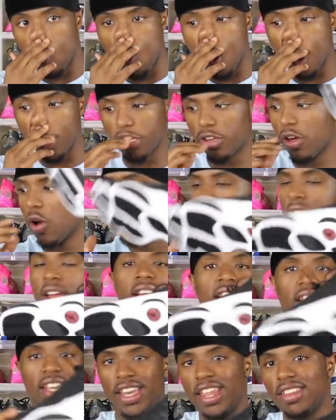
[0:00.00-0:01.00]
wore it. So
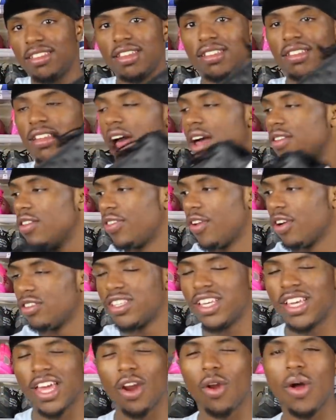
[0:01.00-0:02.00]
this is the other
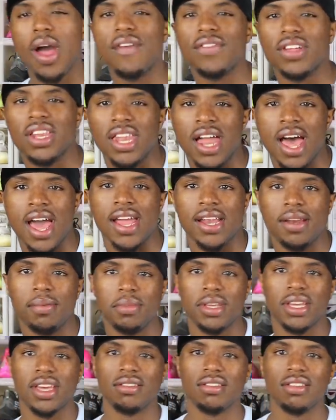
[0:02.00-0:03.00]
13. I don't have a
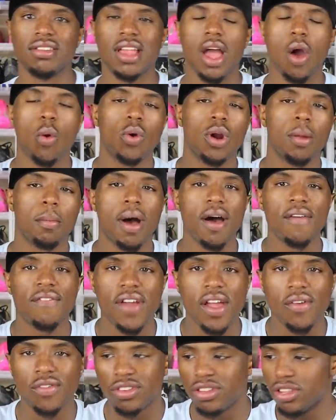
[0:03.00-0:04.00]
lot because it's not one of my
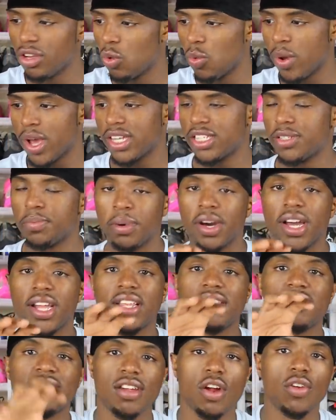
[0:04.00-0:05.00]
favorite silhouettes,
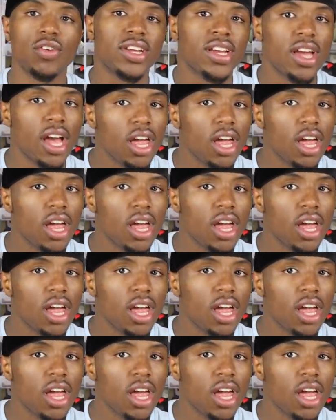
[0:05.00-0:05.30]
but it's certain